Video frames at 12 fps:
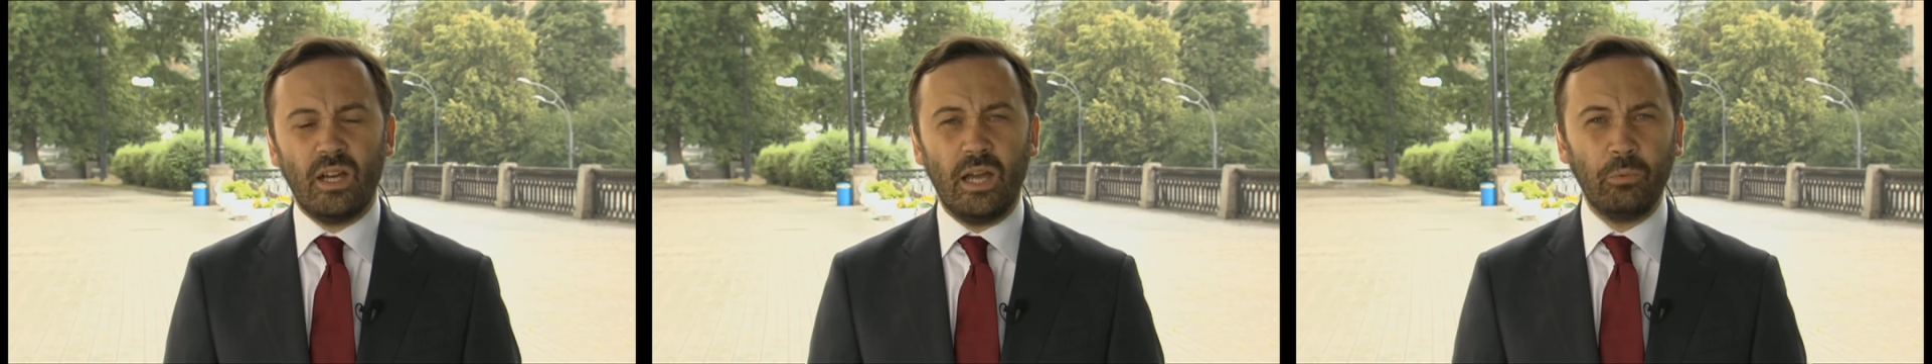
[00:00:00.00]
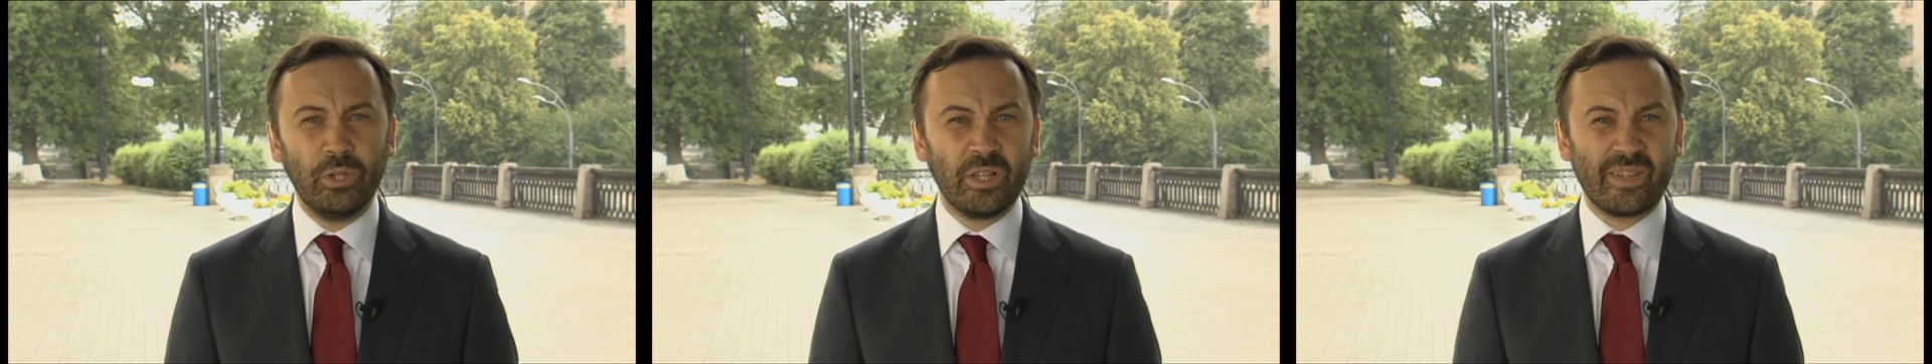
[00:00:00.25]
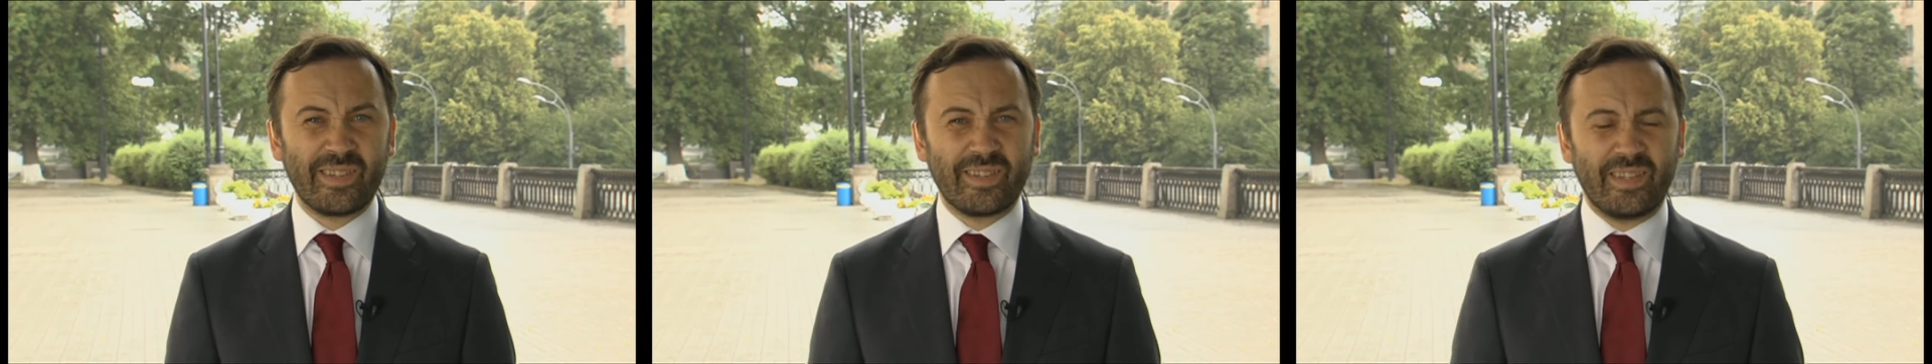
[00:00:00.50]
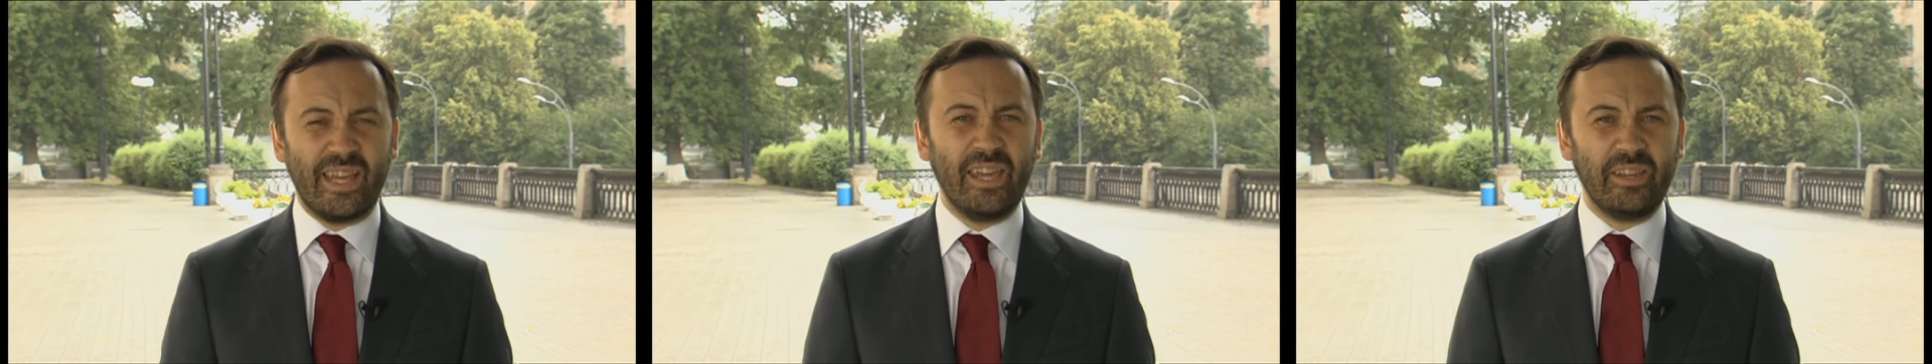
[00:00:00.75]
I wouldn't
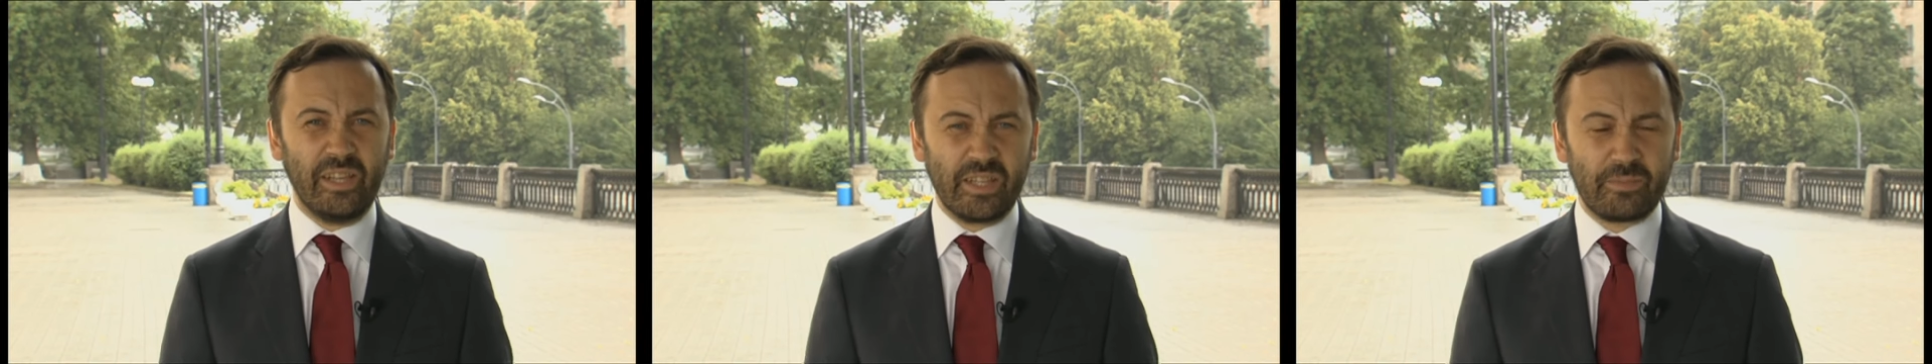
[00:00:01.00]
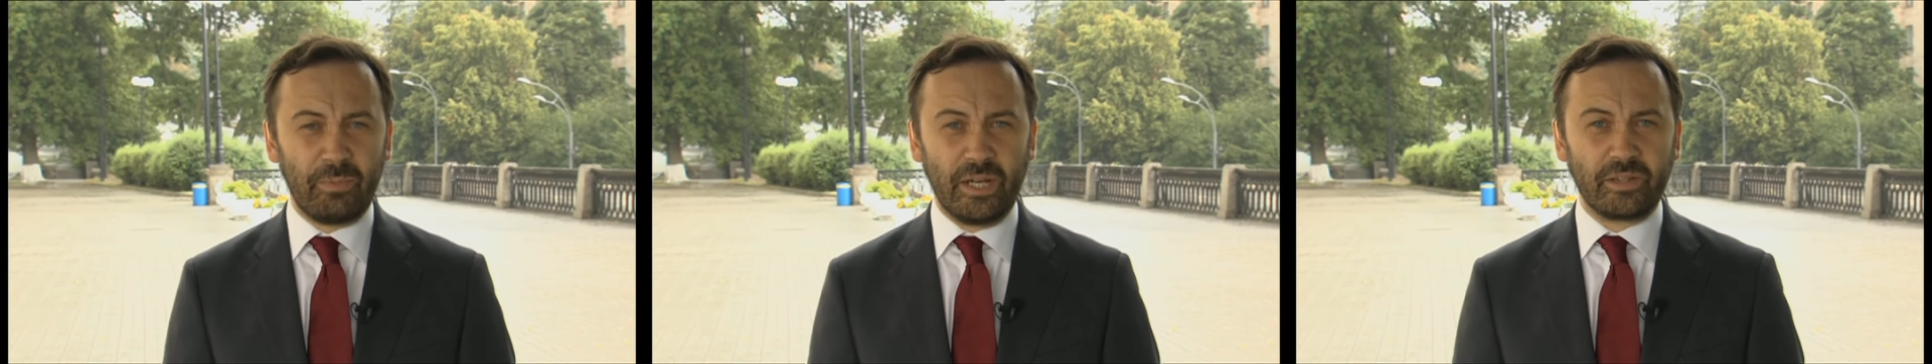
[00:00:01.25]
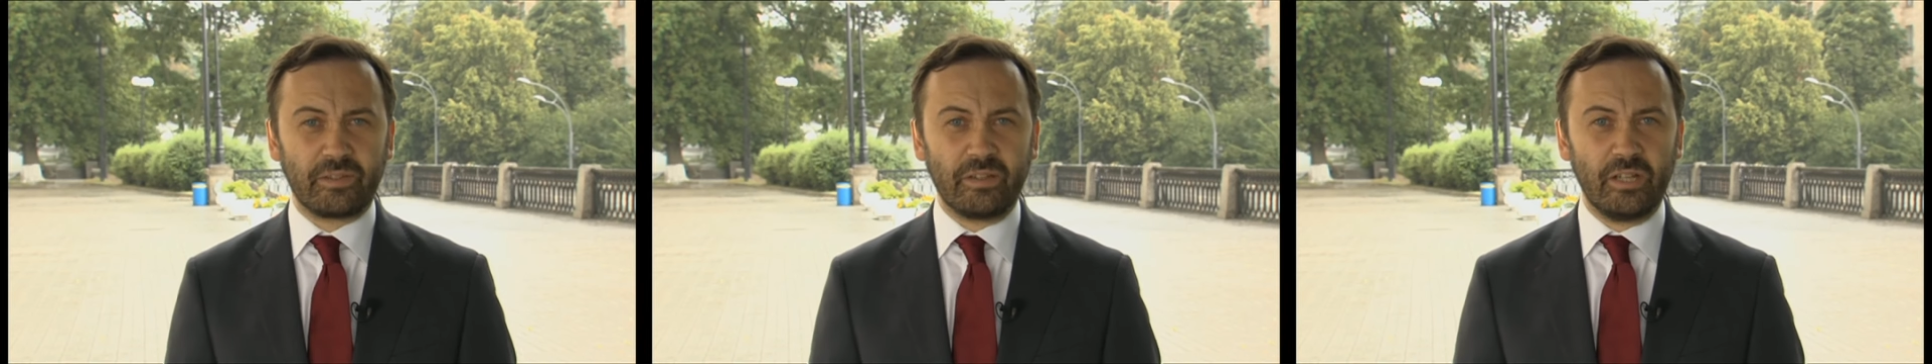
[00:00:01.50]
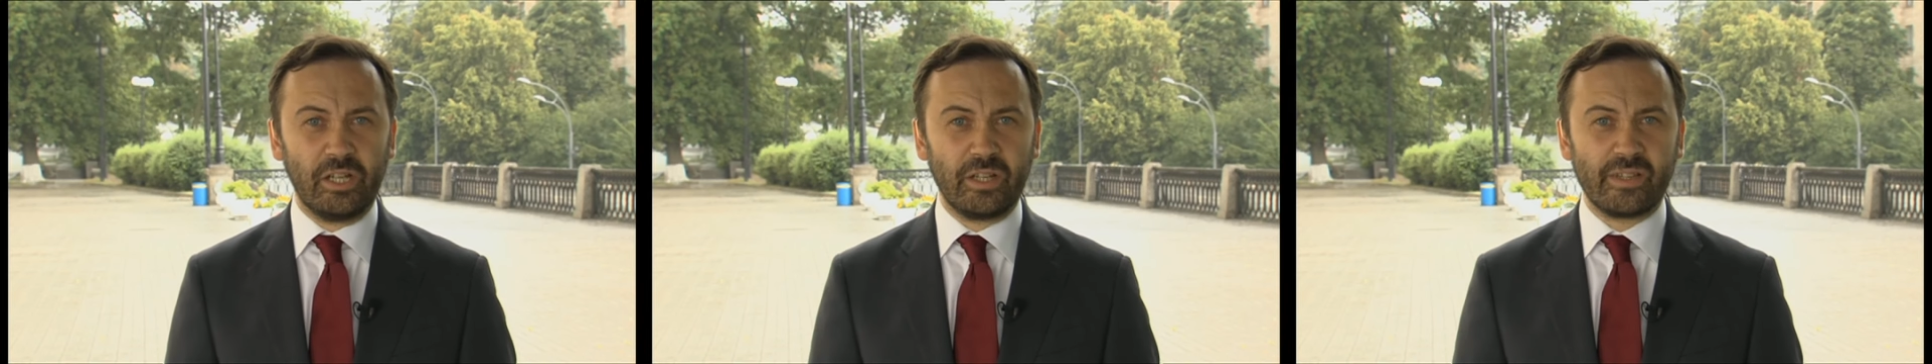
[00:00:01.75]
say this, but
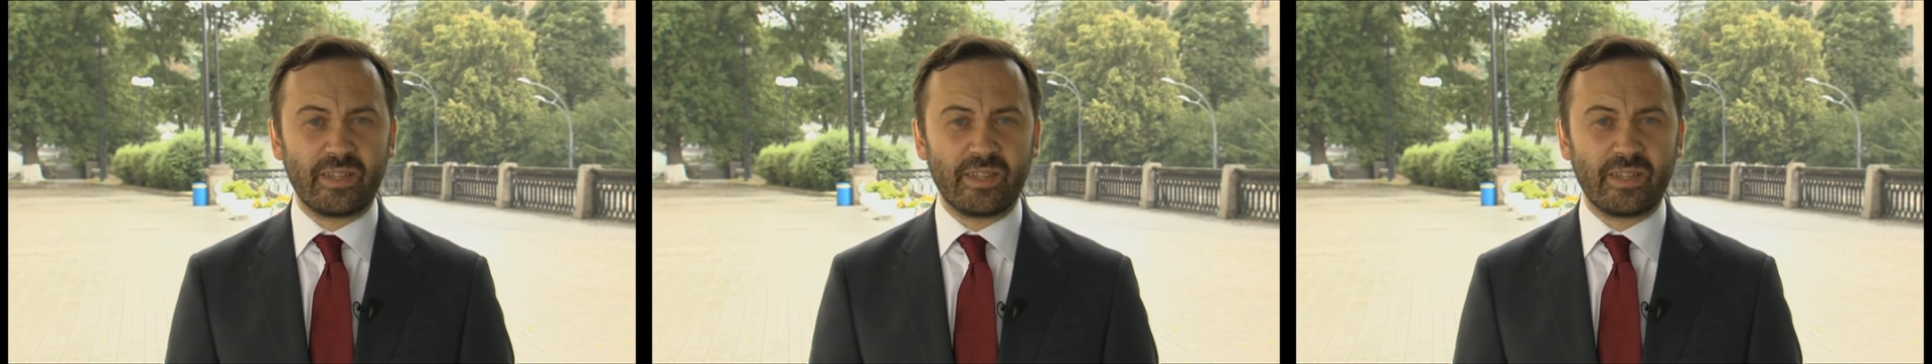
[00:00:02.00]
uh,